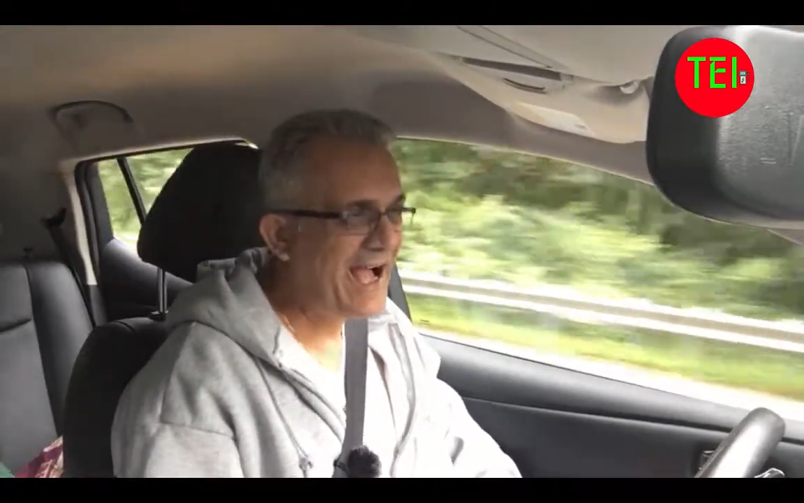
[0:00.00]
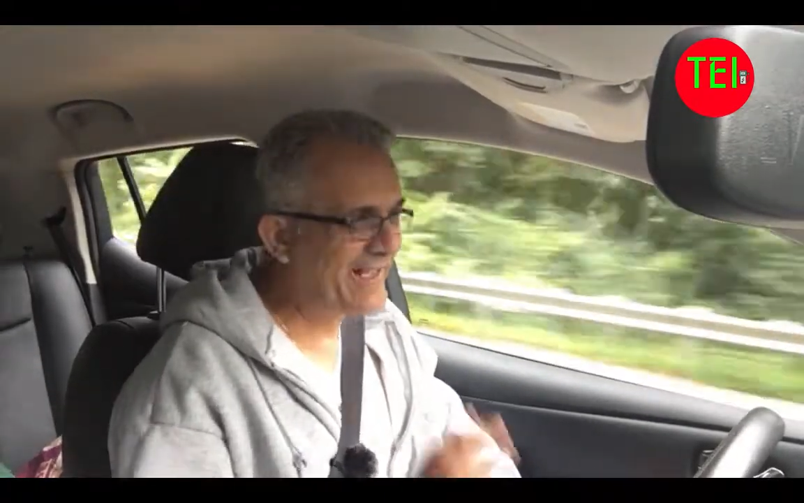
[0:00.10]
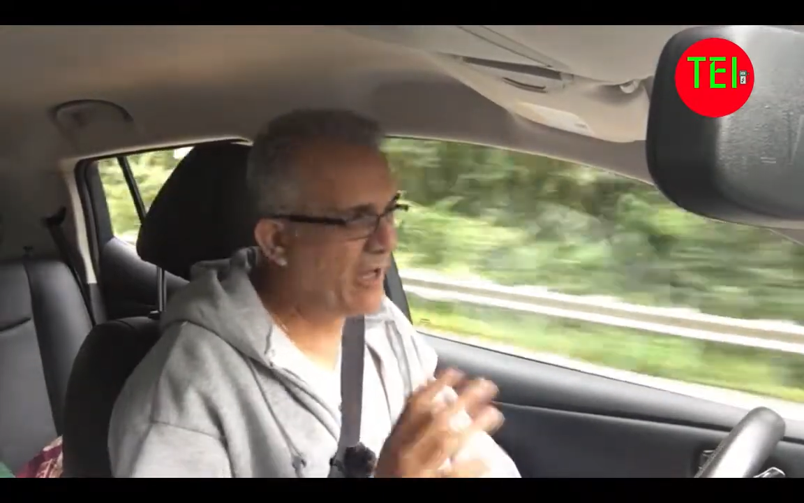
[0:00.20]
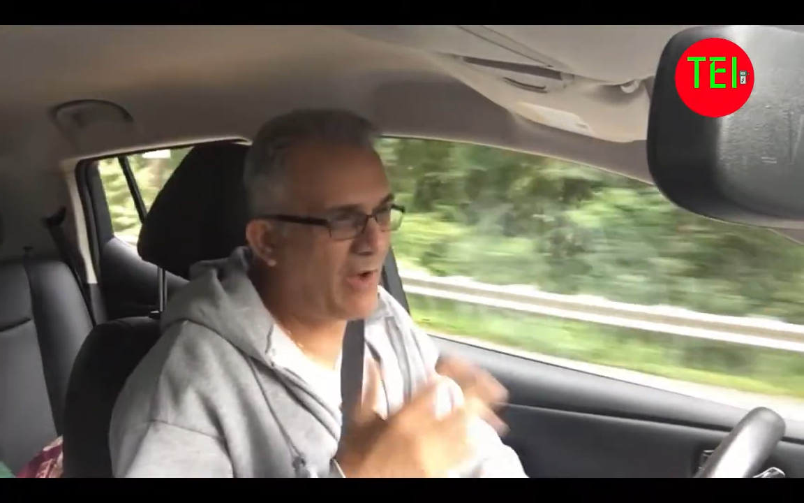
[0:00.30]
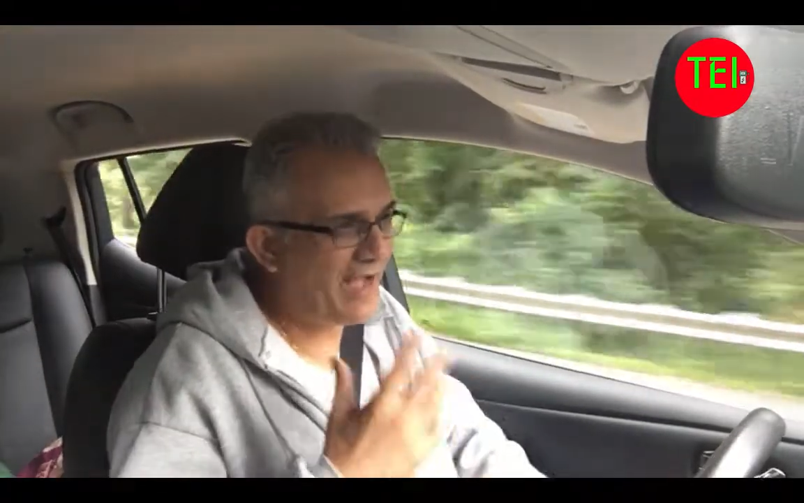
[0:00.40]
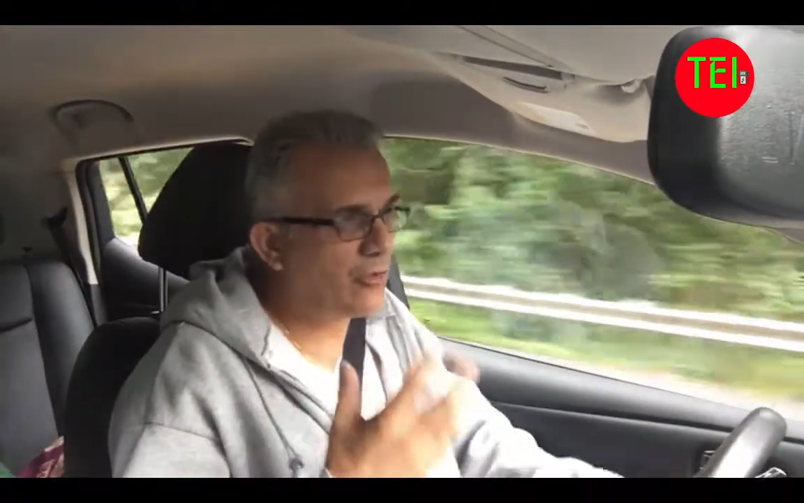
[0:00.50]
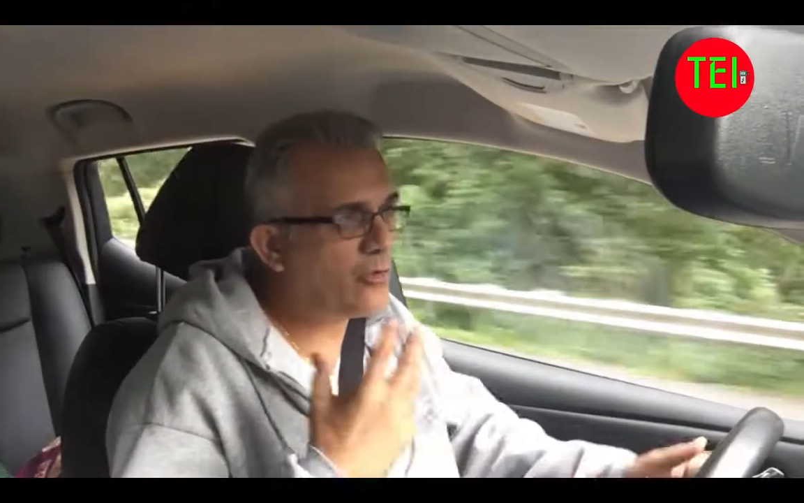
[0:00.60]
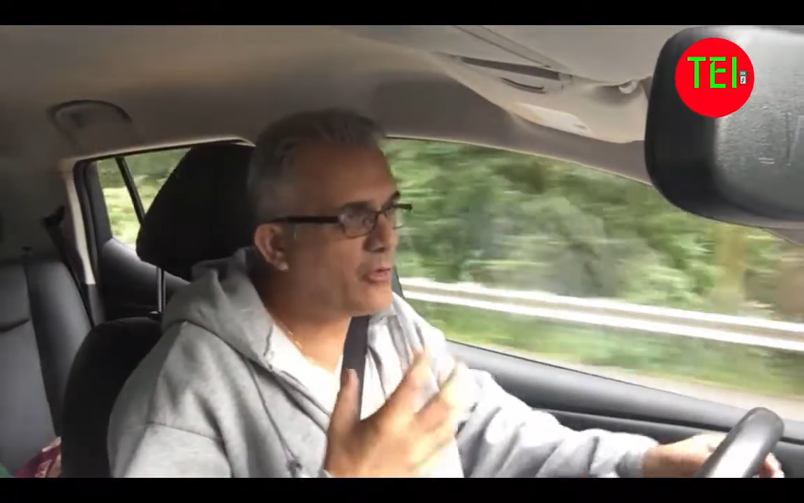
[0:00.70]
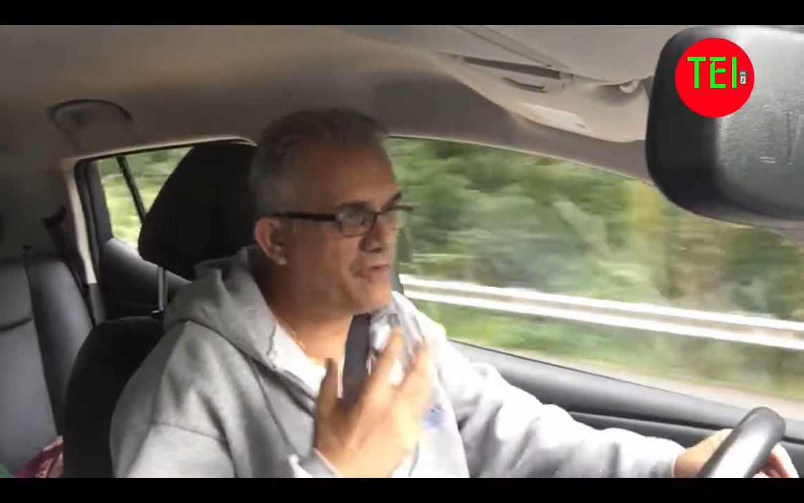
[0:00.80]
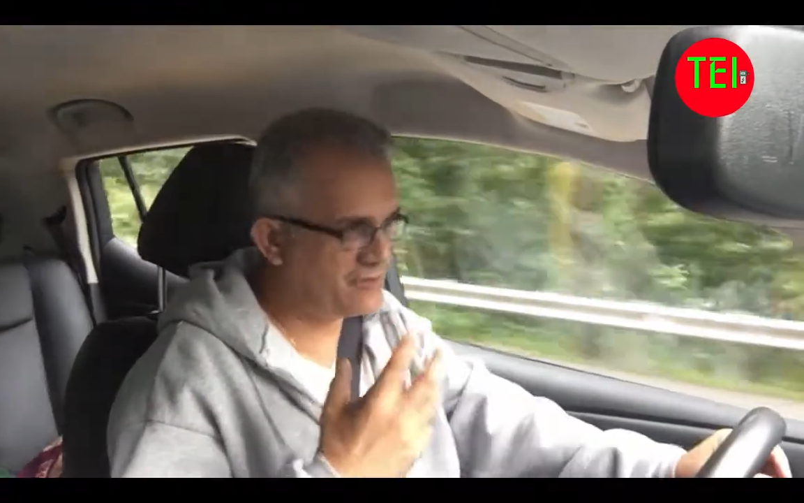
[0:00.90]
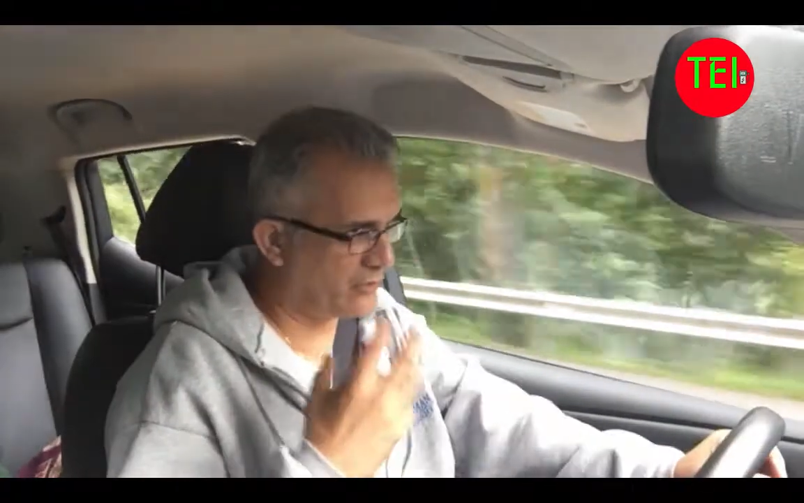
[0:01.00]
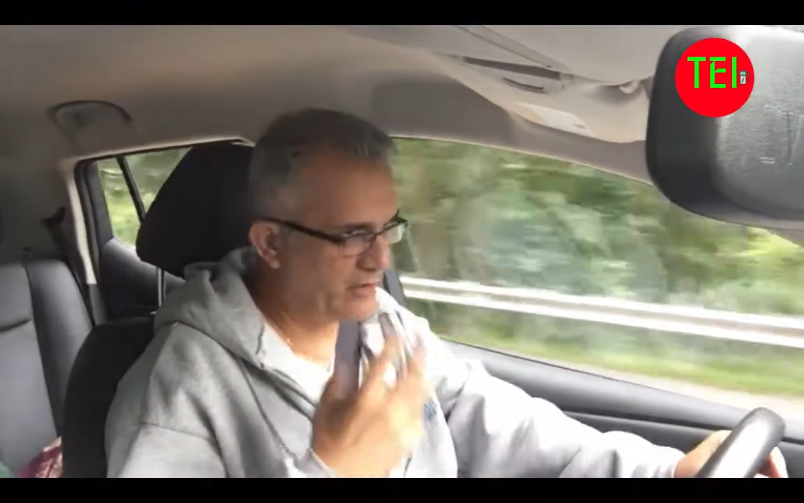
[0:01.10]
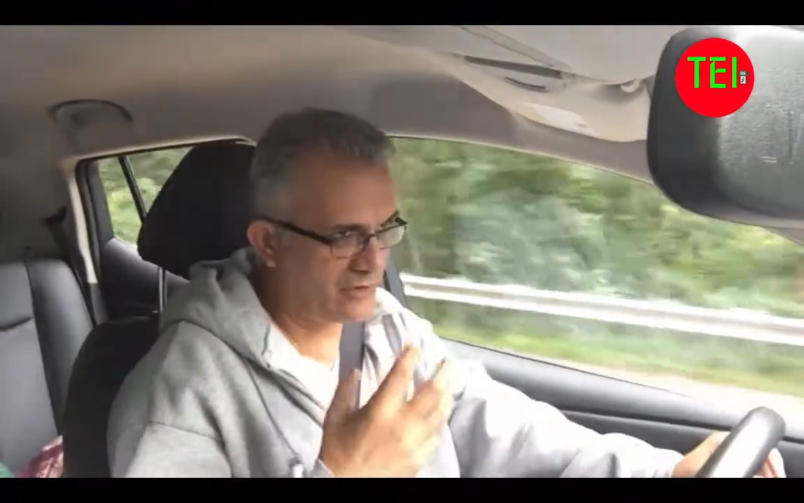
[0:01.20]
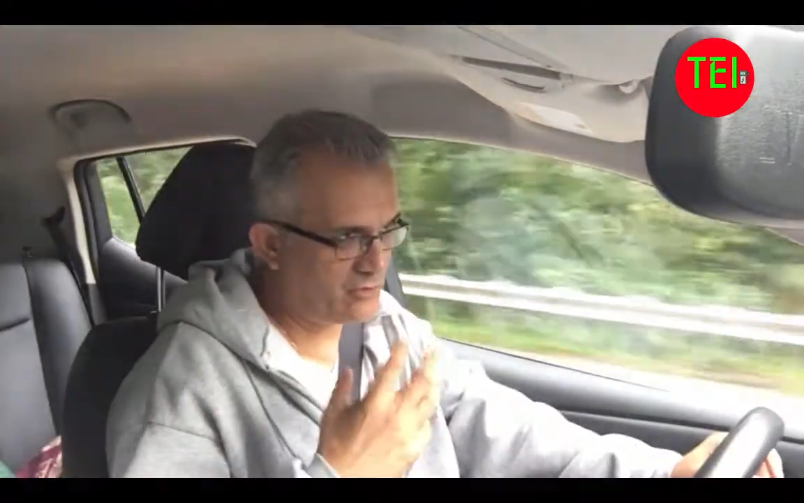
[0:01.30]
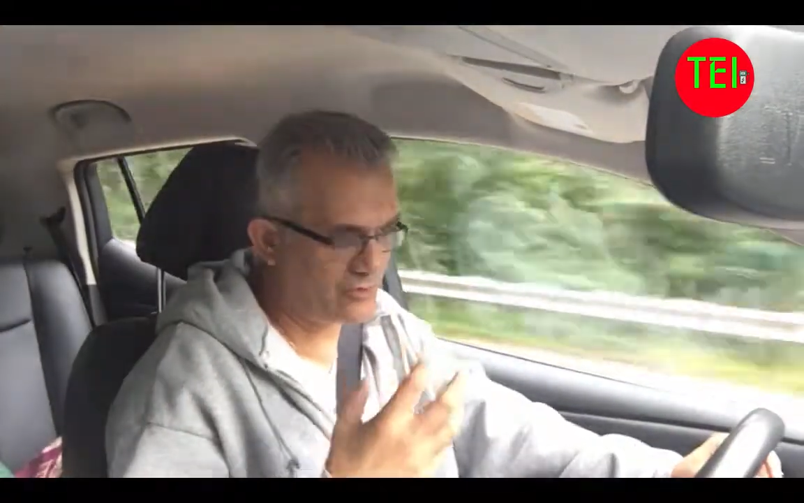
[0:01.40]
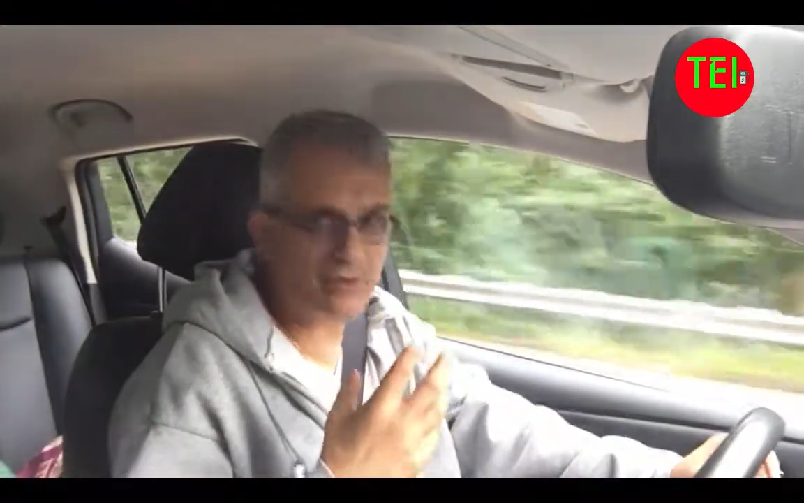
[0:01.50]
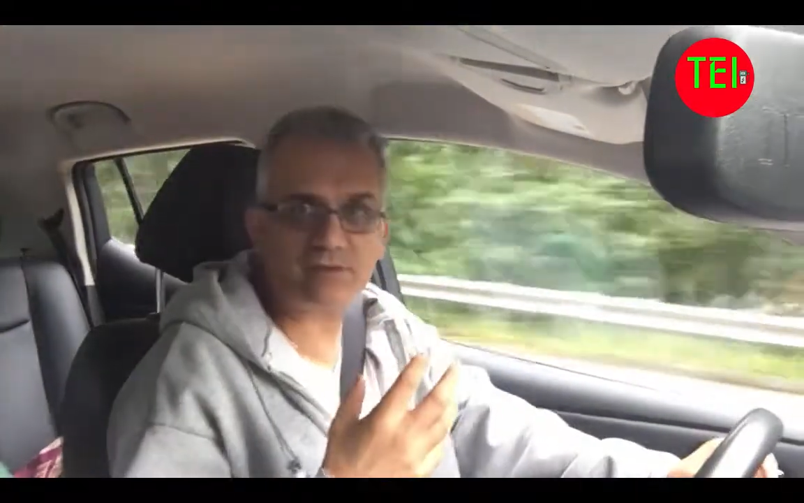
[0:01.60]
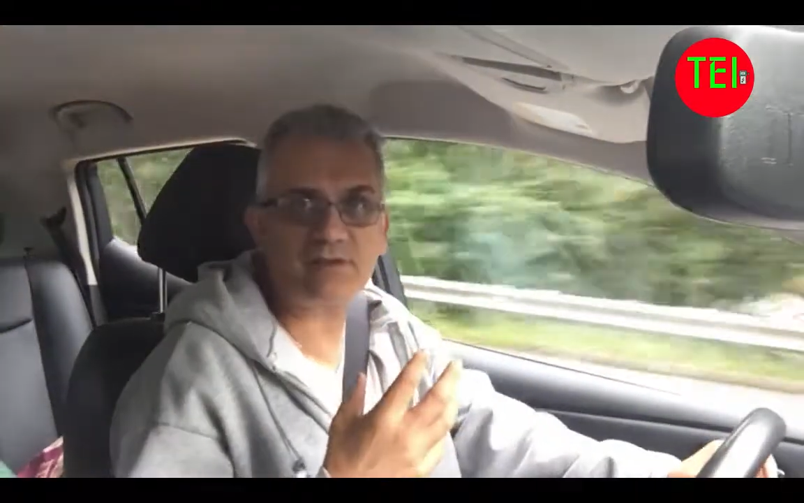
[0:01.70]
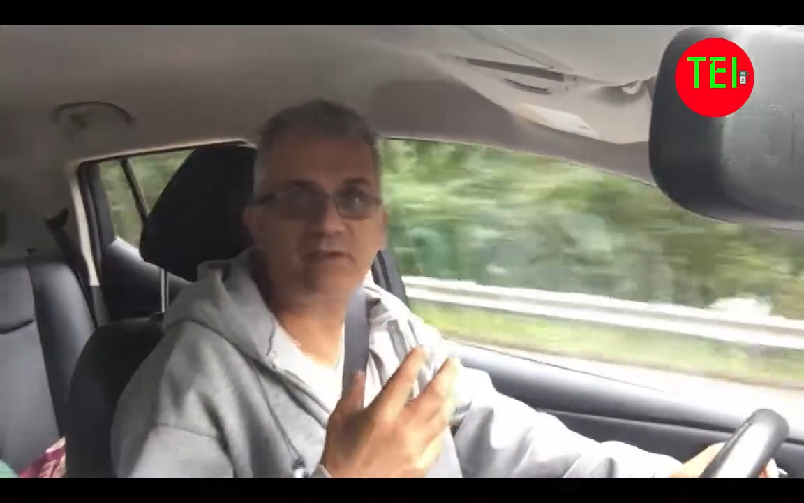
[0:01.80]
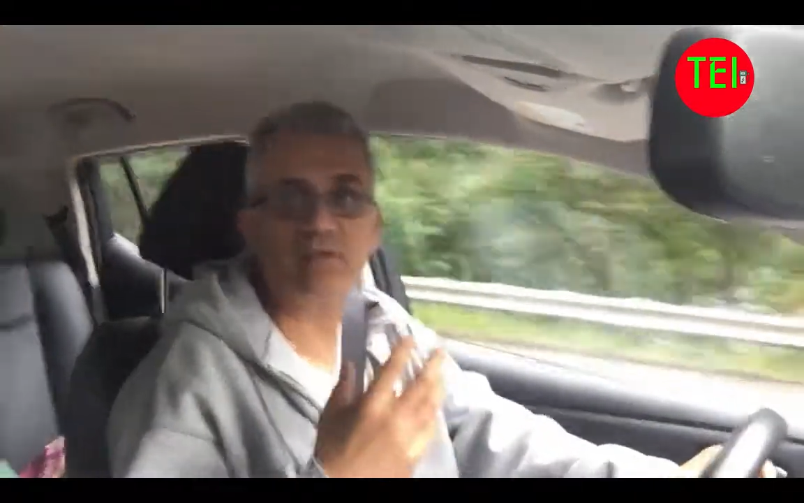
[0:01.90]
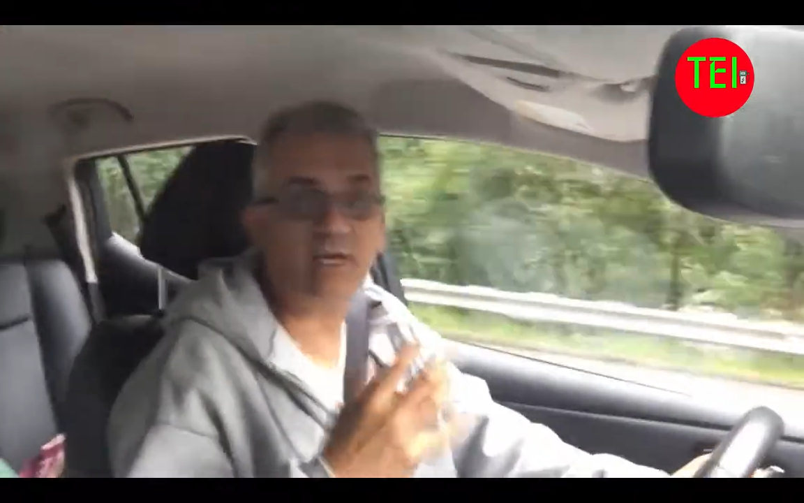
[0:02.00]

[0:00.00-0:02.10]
Now, I don't know if it's only in New Jersey.